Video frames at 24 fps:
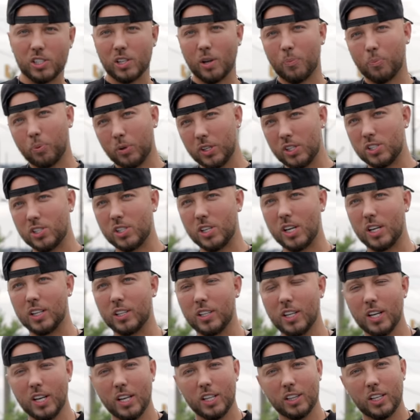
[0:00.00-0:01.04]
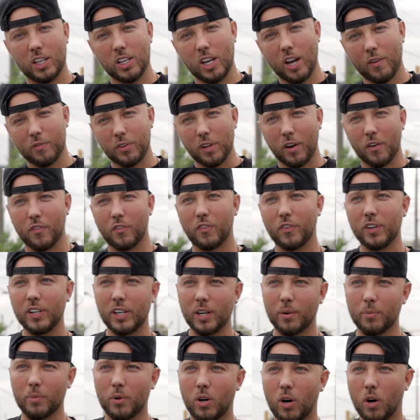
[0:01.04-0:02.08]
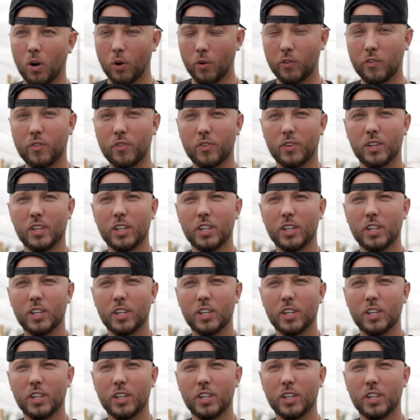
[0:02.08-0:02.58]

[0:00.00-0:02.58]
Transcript: and appreciate that you have that freedom of